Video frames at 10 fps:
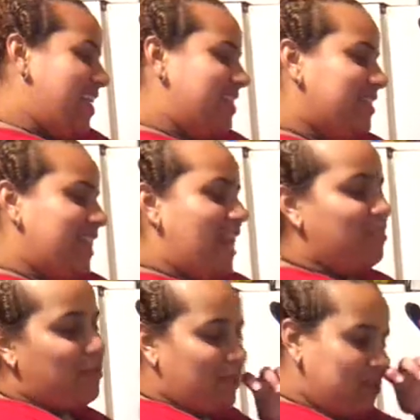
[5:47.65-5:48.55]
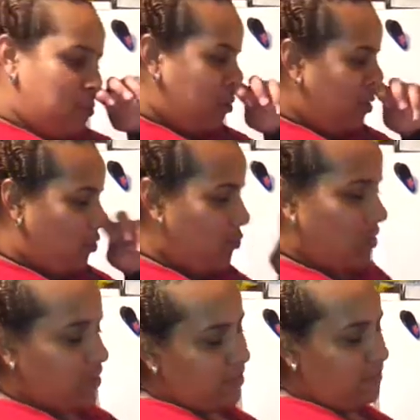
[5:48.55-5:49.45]
This last one is
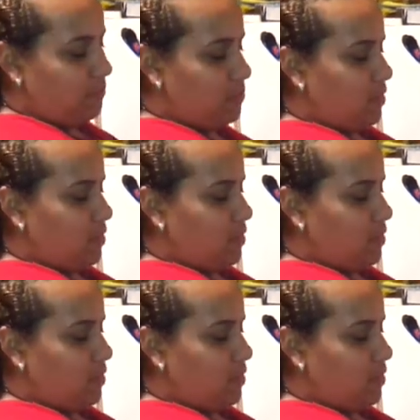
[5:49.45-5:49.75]
Hookah.